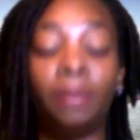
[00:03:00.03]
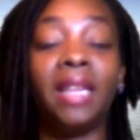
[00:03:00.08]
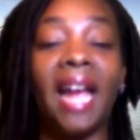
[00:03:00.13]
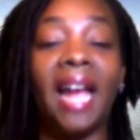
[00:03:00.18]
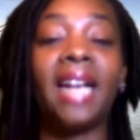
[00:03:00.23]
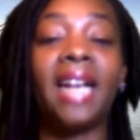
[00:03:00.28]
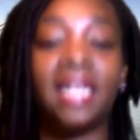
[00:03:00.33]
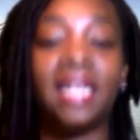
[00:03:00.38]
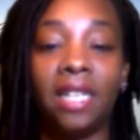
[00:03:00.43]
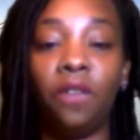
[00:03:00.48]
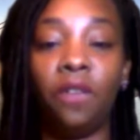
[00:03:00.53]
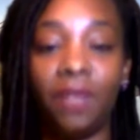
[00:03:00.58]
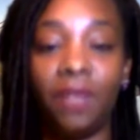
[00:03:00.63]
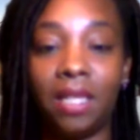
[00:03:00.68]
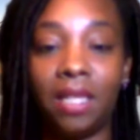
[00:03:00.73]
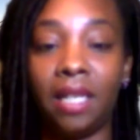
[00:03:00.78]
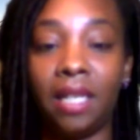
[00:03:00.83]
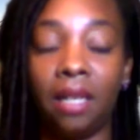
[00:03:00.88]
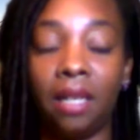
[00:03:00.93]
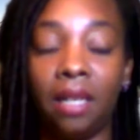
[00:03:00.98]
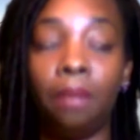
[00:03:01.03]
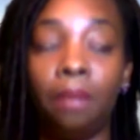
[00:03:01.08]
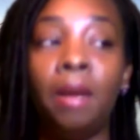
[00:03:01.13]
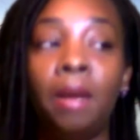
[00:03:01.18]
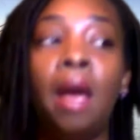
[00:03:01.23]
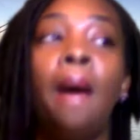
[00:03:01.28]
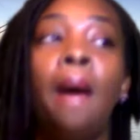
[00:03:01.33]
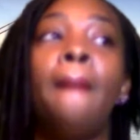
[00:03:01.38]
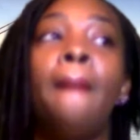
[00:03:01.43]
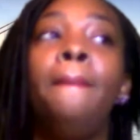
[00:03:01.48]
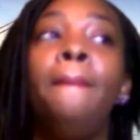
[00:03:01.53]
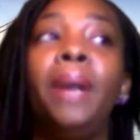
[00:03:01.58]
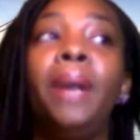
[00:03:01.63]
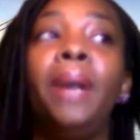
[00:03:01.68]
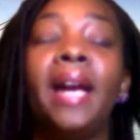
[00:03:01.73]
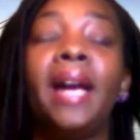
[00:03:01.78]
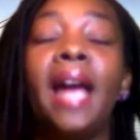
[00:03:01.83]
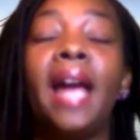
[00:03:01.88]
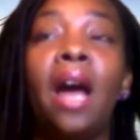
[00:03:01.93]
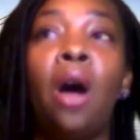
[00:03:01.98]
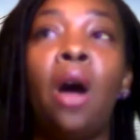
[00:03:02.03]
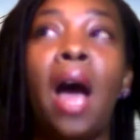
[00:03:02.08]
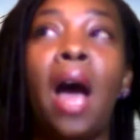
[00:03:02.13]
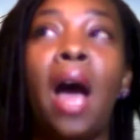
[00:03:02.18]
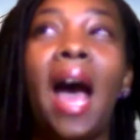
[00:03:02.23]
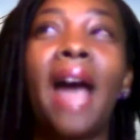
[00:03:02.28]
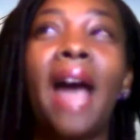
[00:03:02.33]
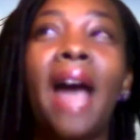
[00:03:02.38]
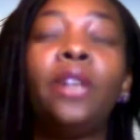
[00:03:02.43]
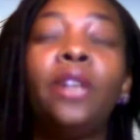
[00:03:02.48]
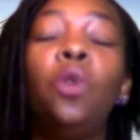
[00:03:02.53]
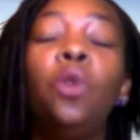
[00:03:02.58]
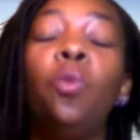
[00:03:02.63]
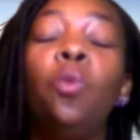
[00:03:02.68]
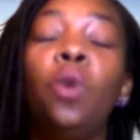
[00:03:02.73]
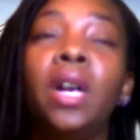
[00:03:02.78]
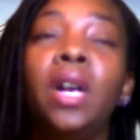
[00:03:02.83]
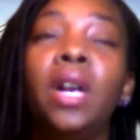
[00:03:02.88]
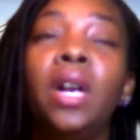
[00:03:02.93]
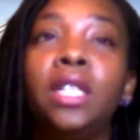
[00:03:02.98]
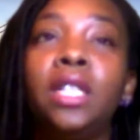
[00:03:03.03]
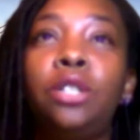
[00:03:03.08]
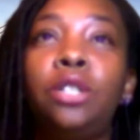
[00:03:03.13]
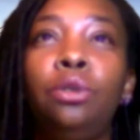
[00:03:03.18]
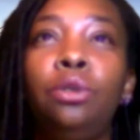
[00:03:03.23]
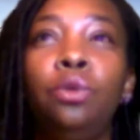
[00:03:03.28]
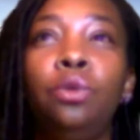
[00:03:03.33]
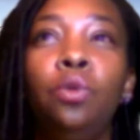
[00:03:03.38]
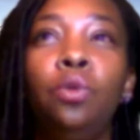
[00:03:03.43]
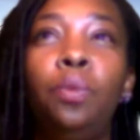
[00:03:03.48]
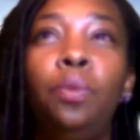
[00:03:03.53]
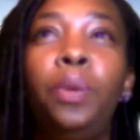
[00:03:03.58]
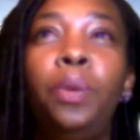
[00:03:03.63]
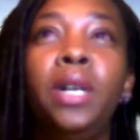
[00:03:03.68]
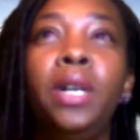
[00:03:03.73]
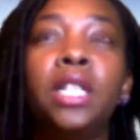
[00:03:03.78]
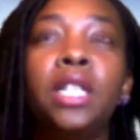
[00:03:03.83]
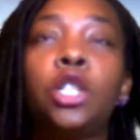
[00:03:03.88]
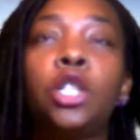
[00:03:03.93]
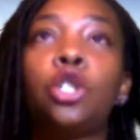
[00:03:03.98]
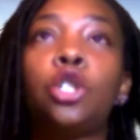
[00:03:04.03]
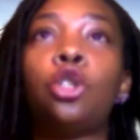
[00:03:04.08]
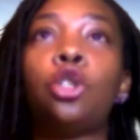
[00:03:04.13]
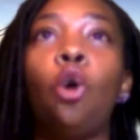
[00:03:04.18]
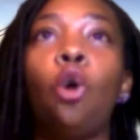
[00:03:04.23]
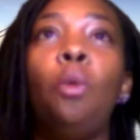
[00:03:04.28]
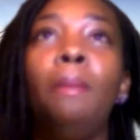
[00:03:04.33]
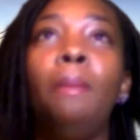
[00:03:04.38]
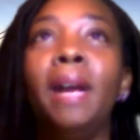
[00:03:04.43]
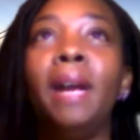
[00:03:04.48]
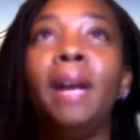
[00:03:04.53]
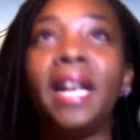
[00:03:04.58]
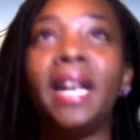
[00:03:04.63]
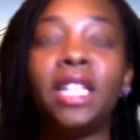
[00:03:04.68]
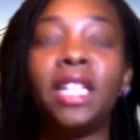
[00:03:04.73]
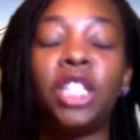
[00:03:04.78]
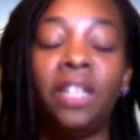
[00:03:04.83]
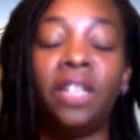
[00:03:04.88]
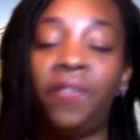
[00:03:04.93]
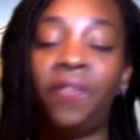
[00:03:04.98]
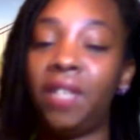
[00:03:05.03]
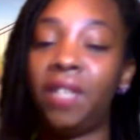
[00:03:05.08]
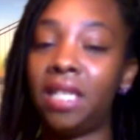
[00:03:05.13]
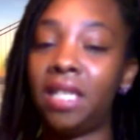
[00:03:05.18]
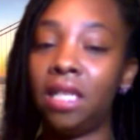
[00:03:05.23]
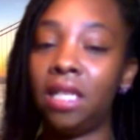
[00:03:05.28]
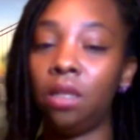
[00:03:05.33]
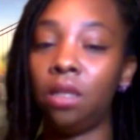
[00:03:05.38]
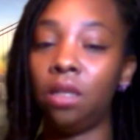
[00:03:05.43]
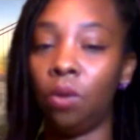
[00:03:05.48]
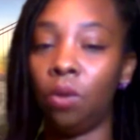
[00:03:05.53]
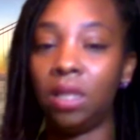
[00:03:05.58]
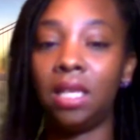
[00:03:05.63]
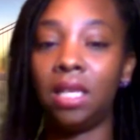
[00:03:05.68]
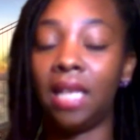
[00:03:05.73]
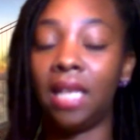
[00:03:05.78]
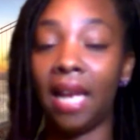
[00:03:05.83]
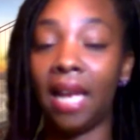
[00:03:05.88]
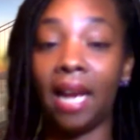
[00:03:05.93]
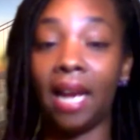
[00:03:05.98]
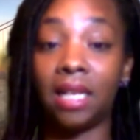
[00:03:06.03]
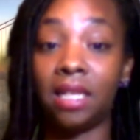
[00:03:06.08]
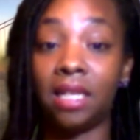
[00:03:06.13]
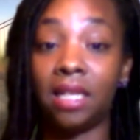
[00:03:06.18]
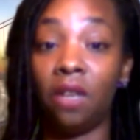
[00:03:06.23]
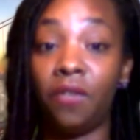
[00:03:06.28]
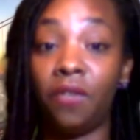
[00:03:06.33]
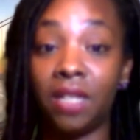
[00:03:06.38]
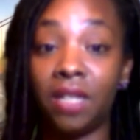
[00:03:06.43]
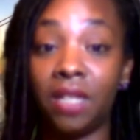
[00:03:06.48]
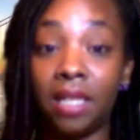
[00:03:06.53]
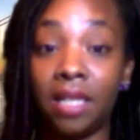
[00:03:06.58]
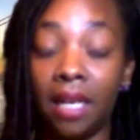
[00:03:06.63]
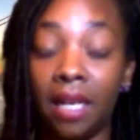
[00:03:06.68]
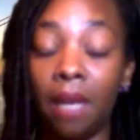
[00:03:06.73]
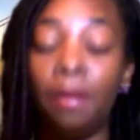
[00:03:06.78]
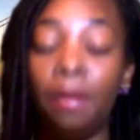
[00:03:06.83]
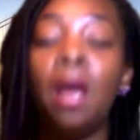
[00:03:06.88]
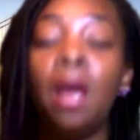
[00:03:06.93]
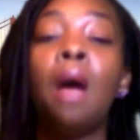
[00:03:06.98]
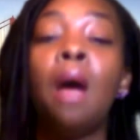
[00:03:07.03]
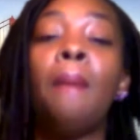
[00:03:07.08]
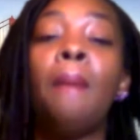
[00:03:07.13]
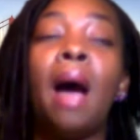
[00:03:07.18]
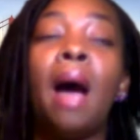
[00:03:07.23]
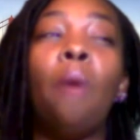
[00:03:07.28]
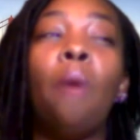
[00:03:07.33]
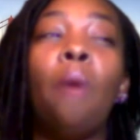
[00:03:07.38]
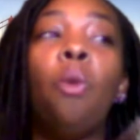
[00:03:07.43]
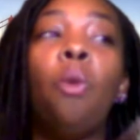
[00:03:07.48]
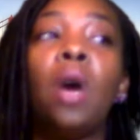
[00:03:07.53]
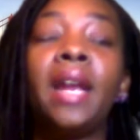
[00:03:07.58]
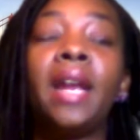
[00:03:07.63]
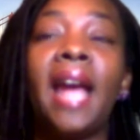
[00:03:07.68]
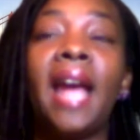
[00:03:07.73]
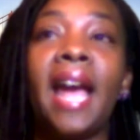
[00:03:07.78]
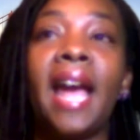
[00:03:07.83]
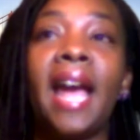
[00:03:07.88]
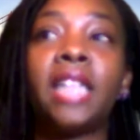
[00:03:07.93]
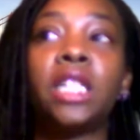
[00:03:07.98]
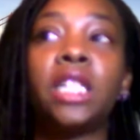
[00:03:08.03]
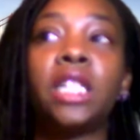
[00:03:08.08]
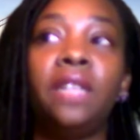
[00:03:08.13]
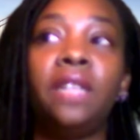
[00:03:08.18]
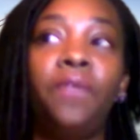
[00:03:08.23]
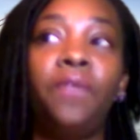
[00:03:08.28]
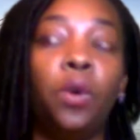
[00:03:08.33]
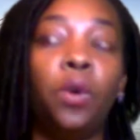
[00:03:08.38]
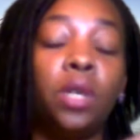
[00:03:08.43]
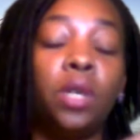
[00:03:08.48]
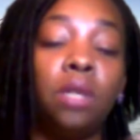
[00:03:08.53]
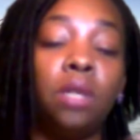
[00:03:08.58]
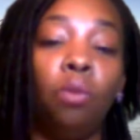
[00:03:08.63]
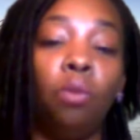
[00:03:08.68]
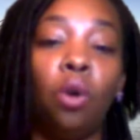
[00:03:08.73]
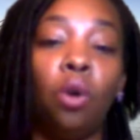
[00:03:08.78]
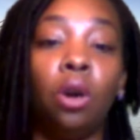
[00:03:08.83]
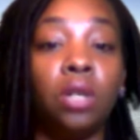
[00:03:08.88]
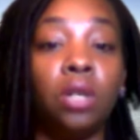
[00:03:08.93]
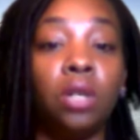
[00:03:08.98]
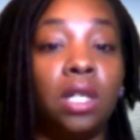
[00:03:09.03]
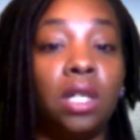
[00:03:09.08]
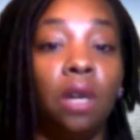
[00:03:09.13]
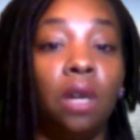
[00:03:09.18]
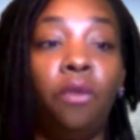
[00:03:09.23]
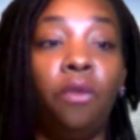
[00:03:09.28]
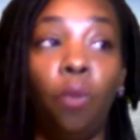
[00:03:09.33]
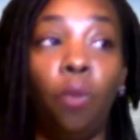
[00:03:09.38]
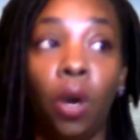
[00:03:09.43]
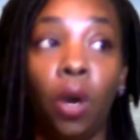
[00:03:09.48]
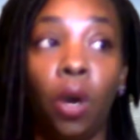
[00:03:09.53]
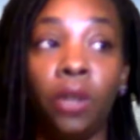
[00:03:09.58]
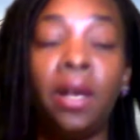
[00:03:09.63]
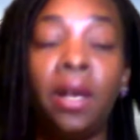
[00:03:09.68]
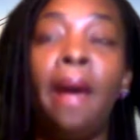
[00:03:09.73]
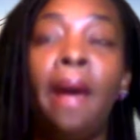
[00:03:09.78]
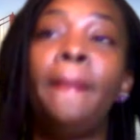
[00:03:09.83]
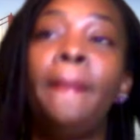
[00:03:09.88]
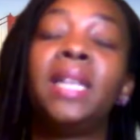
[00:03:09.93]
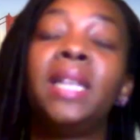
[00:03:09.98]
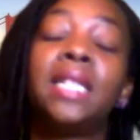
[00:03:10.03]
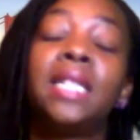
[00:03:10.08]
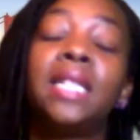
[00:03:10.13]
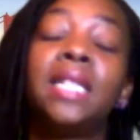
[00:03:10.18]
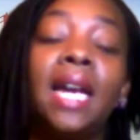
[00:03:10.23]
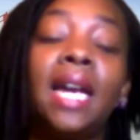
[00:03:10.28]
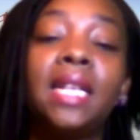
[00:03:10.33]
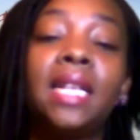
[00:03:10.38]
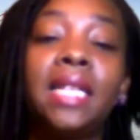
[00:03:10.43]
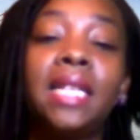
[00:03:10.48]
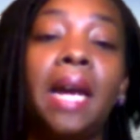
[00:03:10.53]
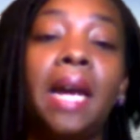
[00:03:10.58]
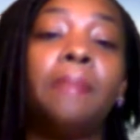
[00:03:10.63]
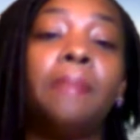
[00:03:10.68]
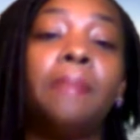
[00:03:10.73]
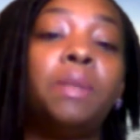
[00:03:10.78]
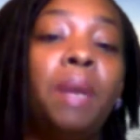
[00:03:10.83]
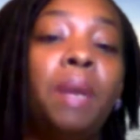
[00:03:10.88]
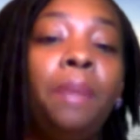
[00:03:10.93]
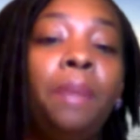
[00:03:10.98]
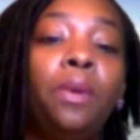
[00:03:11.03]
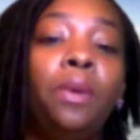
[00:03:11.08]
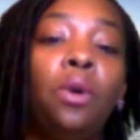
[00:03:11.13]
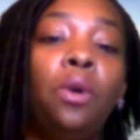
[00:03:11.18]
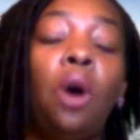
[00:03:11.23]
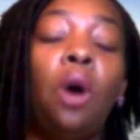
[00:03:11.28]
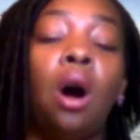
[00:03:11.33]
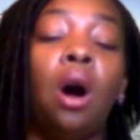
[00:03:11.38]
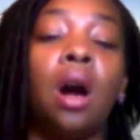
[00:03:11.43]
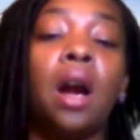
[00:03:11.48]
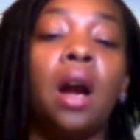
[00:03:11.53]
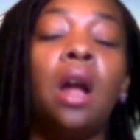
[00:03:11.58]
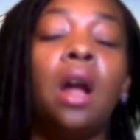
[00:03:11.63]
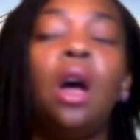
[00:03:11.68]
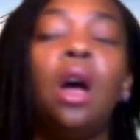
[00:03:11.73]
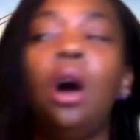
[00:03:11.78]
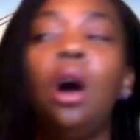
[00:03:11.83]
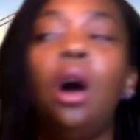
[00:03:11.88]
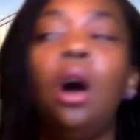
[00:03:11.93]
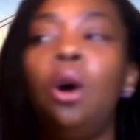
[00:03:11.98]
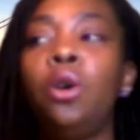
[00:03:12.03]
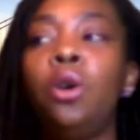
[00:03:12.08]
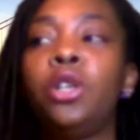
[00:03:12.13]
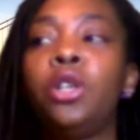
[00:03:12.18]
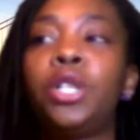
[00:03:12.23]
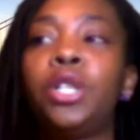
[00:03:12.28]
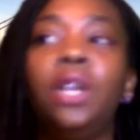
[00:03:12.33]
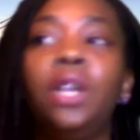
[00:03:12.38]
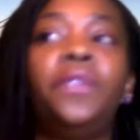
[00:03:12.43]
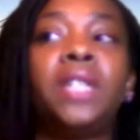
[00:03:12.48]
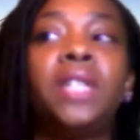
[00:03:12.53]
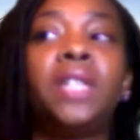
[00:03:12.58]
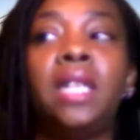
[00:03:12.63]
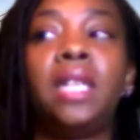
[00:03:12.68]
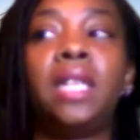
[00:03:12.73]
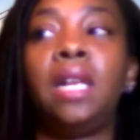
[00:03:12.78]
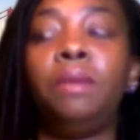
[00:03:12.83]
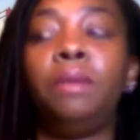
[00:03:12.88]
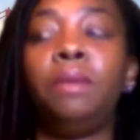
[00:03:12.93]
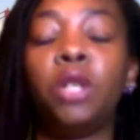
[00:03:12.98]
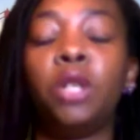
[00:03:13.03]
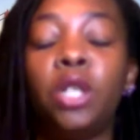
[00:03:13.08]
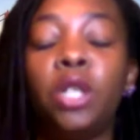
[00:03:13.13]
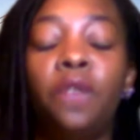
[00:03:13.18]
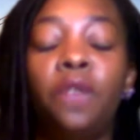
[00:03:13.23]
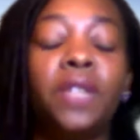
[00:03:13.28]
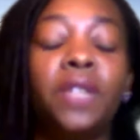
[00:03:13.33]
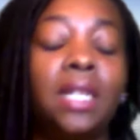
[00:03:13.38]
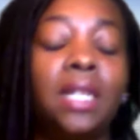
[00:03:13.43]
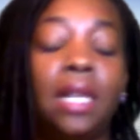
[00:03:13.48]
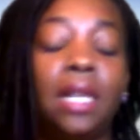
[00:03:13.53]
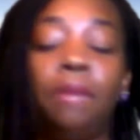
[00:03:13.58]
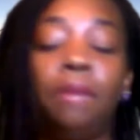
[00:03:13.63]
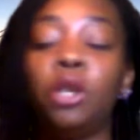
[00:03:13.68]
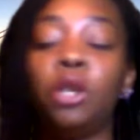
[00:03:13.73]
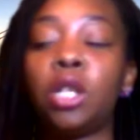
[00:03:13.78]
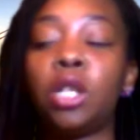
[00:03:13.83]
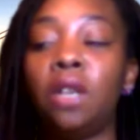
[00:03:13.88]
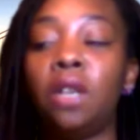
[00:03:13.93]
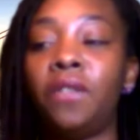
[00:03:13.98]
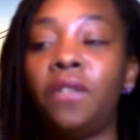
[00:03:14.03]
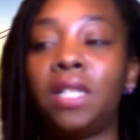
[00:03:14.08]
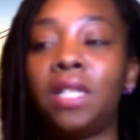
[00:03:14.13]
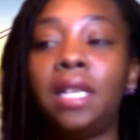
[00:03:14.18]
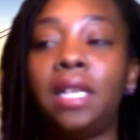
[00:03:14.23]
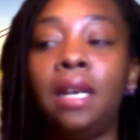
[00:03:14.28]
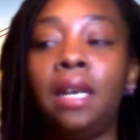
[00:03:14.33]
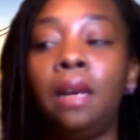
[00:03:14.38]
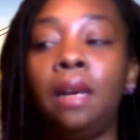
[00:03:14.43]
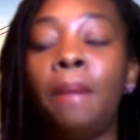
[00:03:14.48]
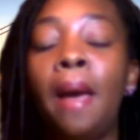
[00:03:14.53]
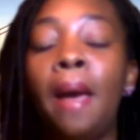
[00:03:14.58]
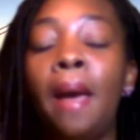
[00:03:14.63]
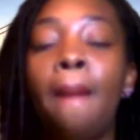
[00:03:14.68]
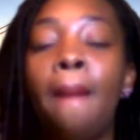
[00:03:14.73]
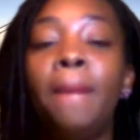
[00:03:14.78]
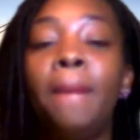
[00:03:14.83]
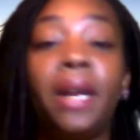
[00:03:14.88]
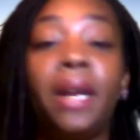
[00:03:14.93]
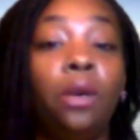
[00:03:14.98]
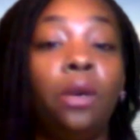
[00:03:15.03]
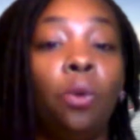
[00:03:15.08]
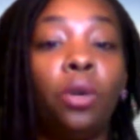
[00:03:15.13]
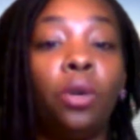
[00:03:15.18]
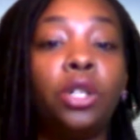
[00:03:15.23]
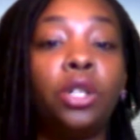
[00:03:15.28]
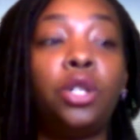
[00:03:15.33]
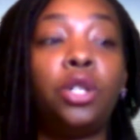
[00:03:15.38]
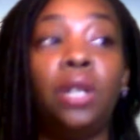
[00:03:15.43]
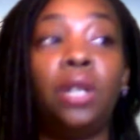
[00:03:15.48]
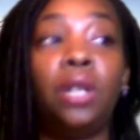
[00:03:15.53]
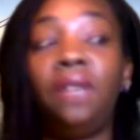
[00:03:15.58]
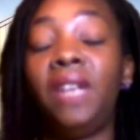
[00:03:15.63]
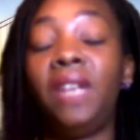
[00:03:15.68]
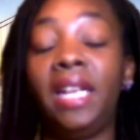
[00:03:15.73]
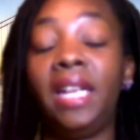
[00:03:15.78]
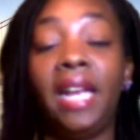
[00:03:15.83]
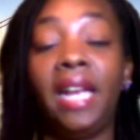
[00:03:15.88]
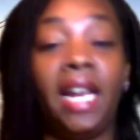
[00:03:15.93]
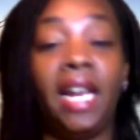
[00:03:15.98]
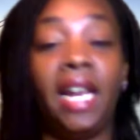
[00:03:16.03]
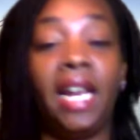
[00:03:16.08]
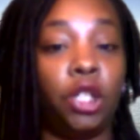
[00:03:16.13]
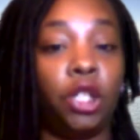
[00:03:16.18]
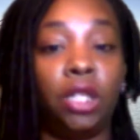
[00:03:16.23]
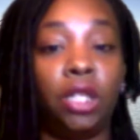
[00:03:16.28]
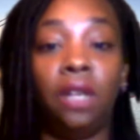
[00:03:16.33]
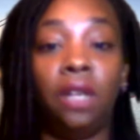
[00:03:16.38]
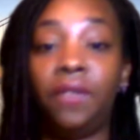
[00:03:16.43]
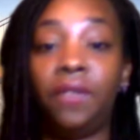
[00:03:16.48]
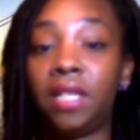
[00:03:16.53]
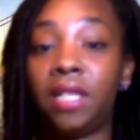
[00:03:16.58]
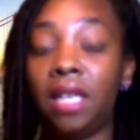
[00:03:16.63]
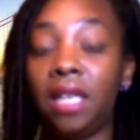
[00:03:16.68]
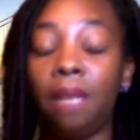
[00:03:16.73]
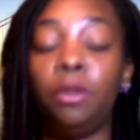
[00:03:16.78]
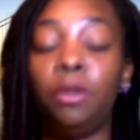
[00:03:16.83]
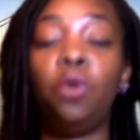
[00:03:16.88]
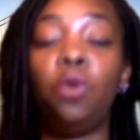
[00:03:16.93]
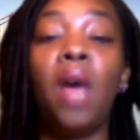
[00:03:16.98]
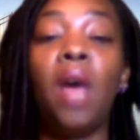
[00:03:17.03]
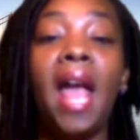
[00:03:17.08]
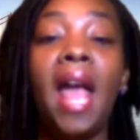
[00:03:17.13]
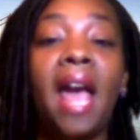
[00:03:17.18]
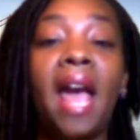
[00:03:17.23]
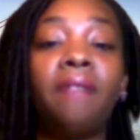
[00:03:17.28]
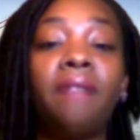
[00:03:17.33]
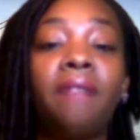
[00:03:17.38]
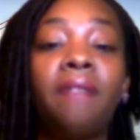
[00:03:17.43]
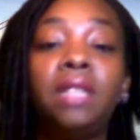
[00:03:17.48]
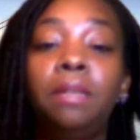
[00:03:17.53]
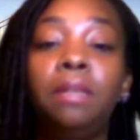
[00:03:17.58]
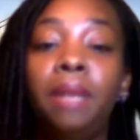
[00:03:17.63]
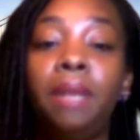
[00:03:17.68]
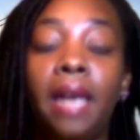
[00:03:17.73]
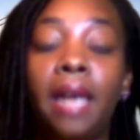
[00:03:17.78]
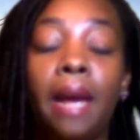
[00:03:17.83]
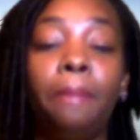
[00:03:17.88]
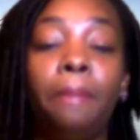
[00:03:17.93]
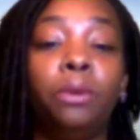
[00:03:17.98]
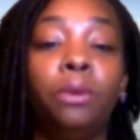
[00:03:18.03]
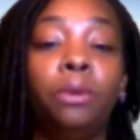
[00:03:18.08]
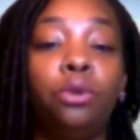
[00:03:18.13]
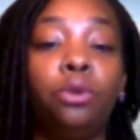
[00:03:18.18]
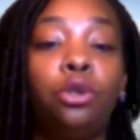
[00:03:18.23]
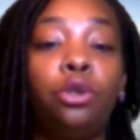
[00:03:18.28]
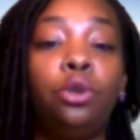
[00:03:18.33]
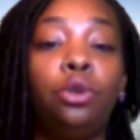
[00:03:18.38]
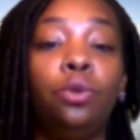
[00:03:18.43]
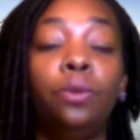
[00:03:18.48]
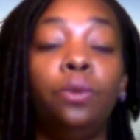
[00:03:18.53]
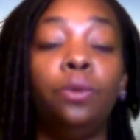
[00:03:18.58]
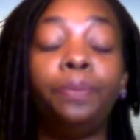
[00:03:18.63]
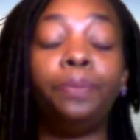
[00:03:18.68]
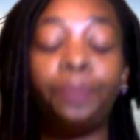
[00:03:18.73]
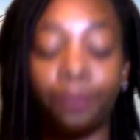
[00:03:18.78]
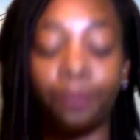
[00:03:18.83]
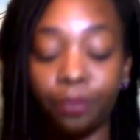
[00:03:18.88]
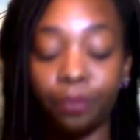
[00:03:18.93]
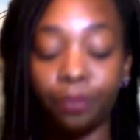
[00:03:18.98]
lack of self-esteem. But I don't want to put so much emphasis onto the lack of self-esteem. I want to actually focus more on self-worth, because a lot of times people are, oh, your self-esteem, your self-esteem, your self-esteem. But in order to even enhance your self-esteem, you have to be able to